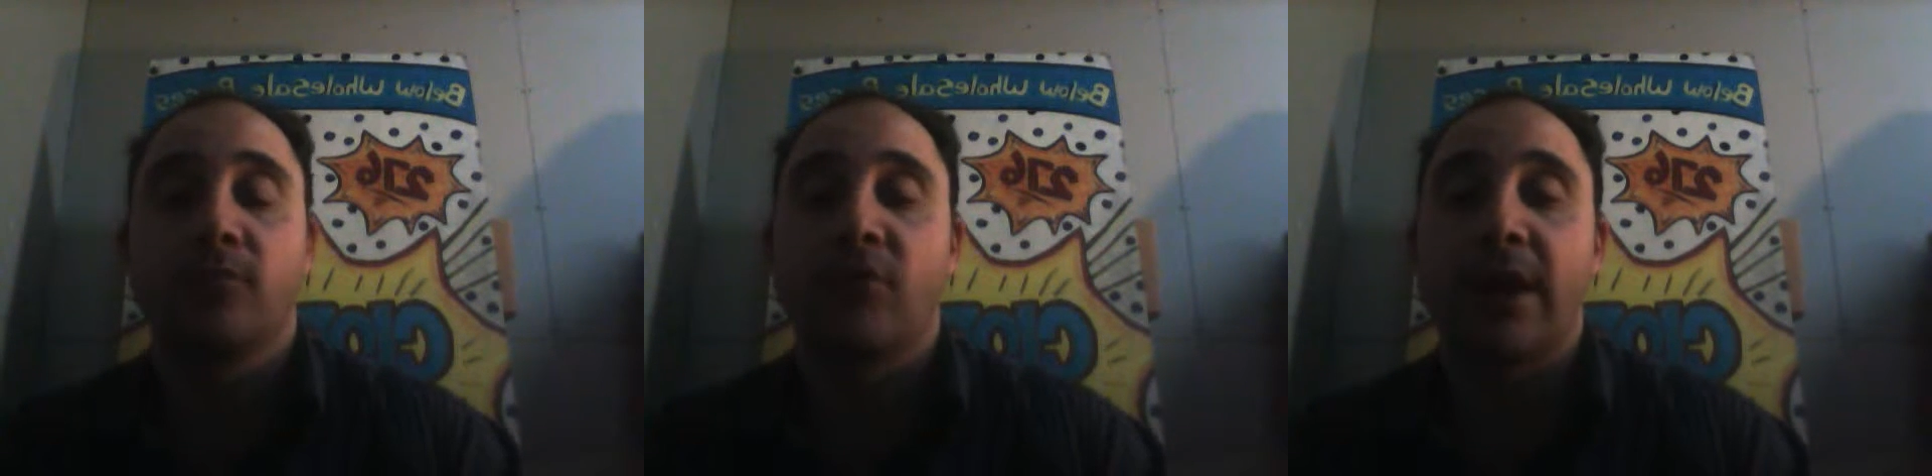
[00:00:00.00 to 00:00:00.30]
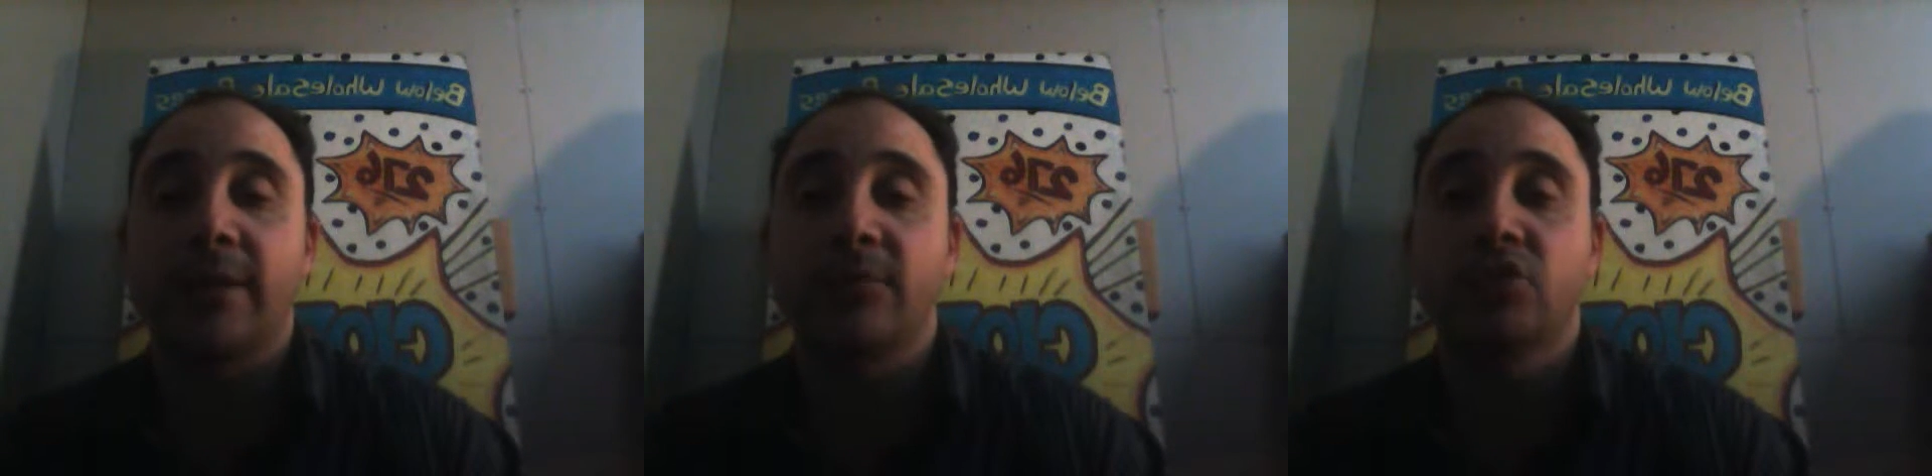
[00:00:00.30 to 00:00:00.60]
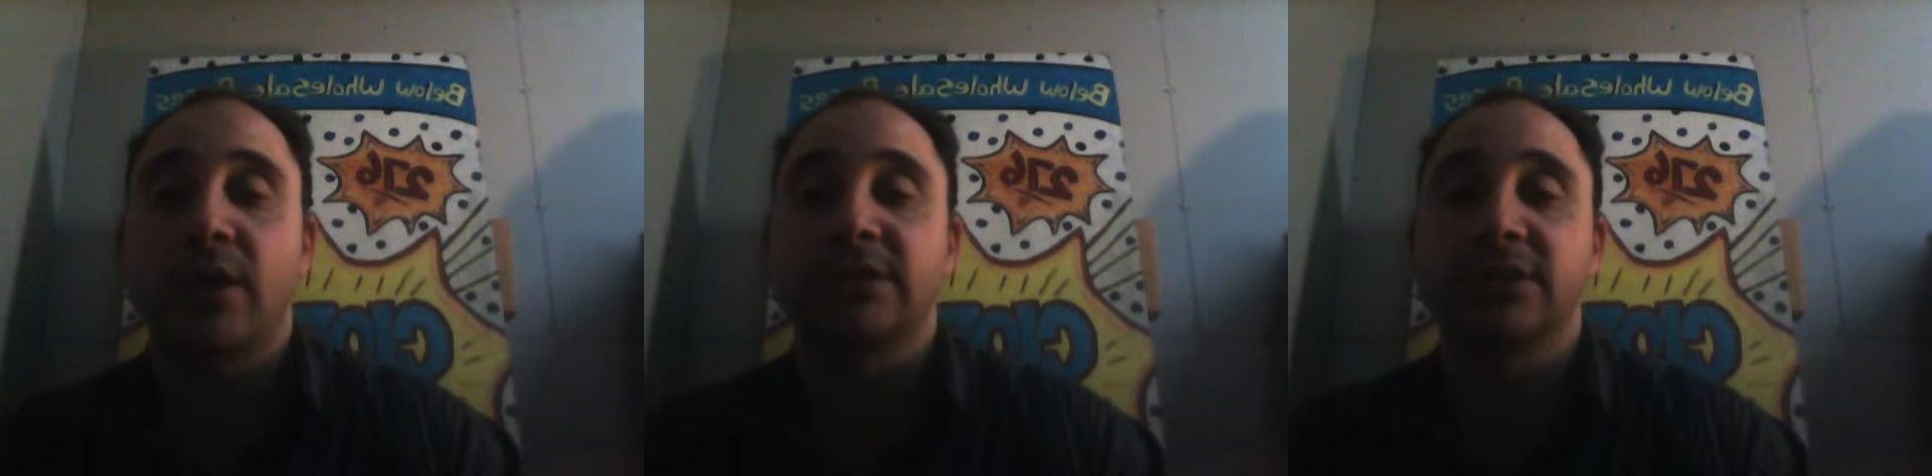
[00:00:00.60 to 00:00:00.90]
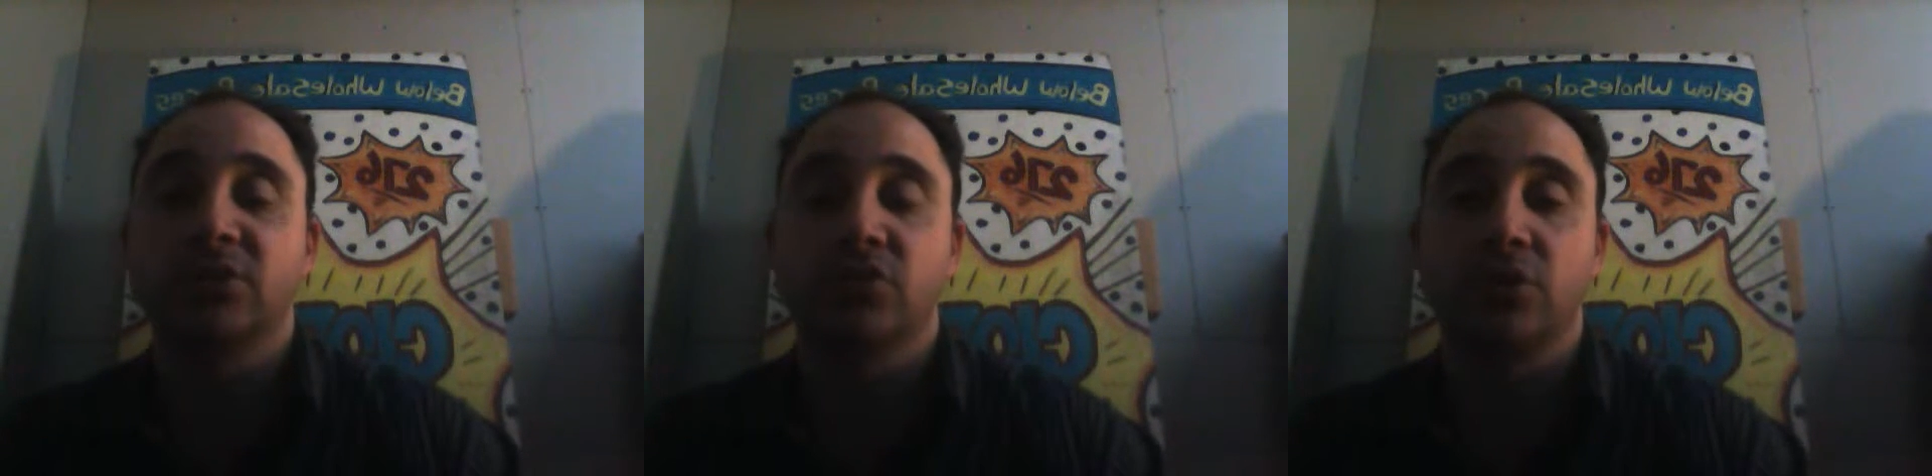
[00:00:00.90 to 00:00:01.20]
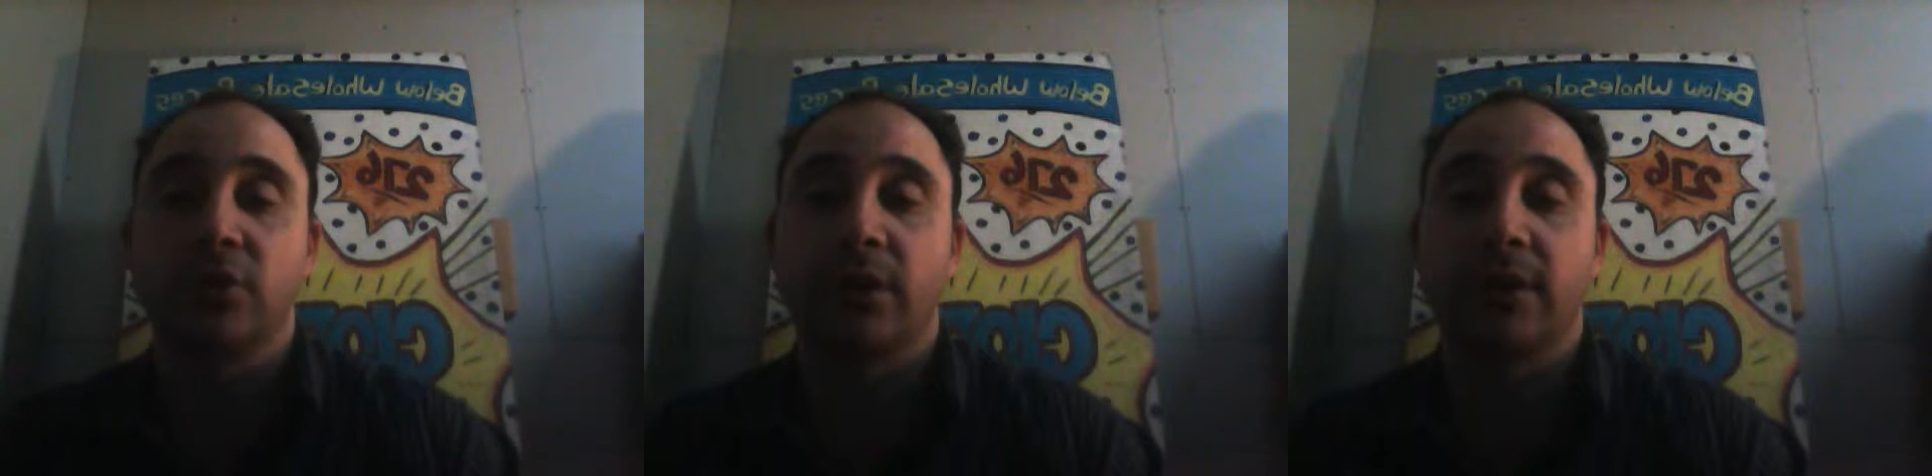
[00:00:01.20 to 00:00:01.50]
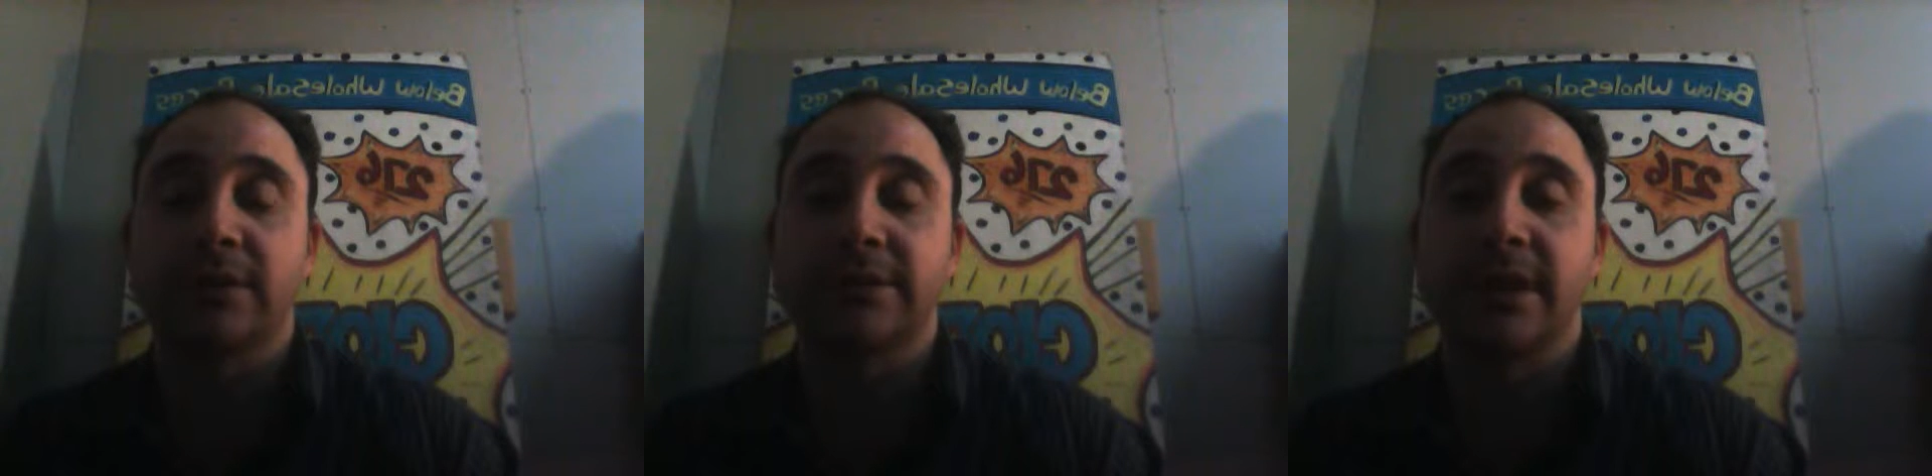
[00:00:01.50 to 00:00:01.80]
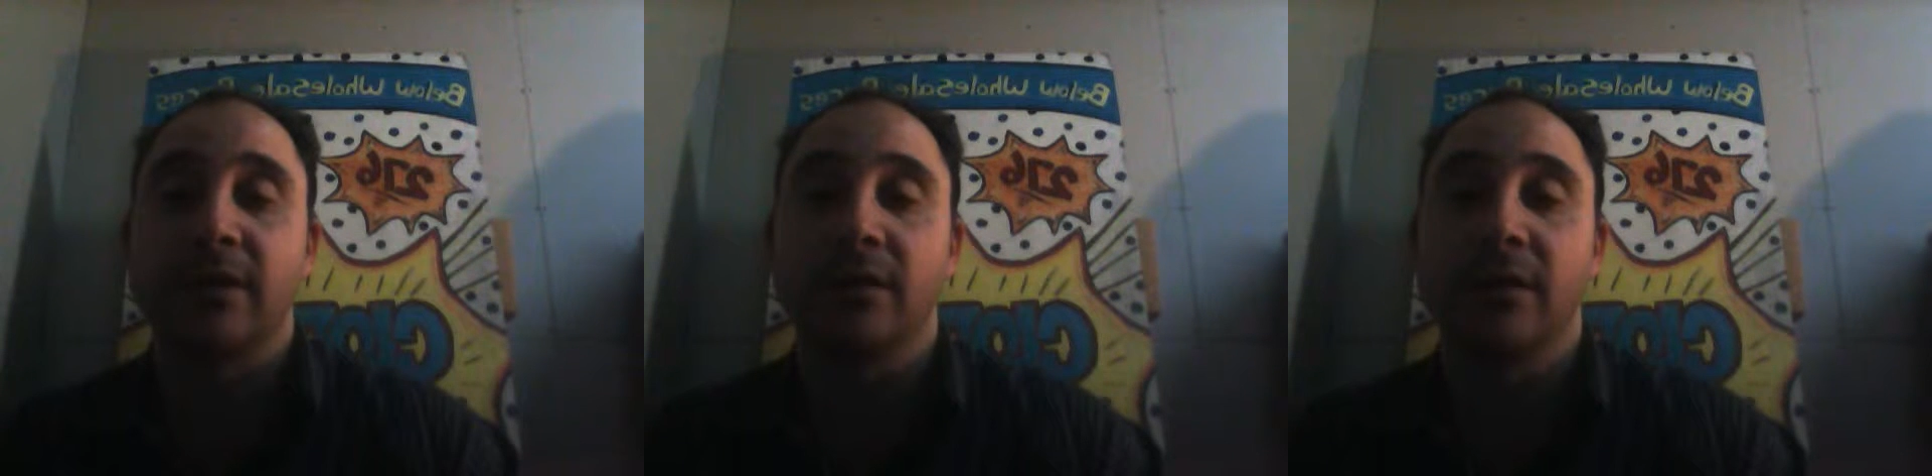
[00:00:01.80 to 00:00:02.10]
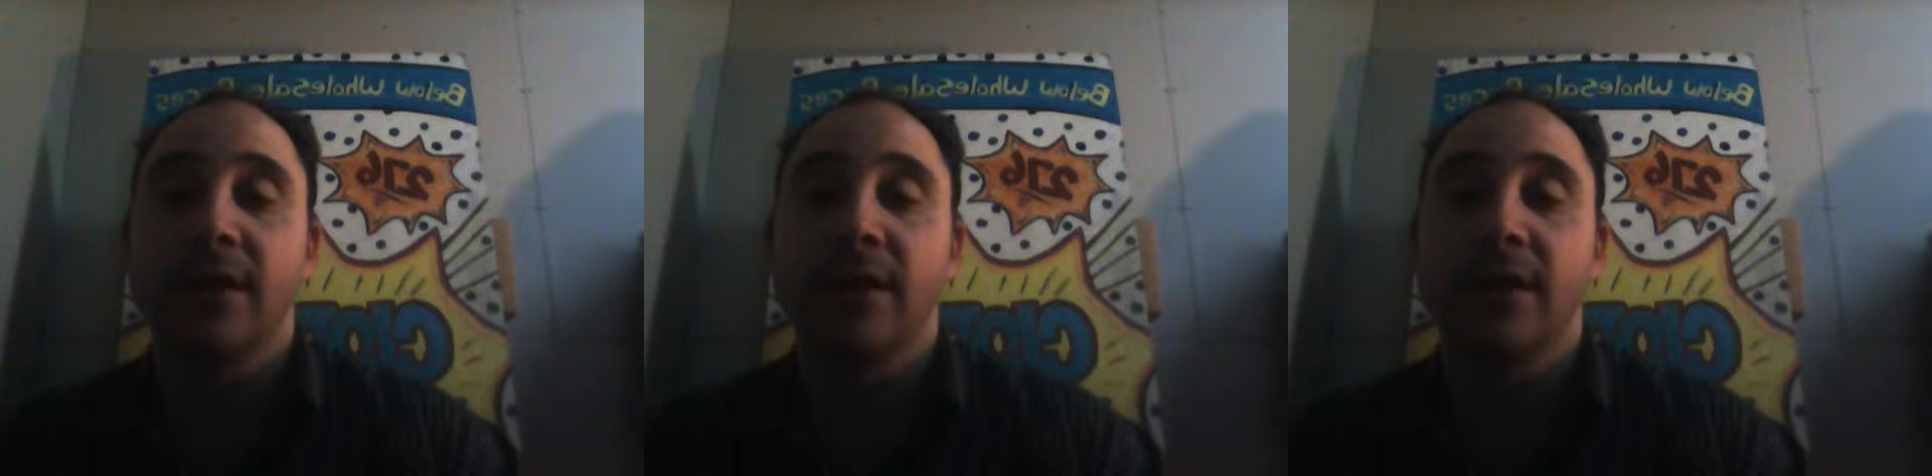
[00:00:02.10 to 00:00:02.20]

brand name dresses that you're looking to sell.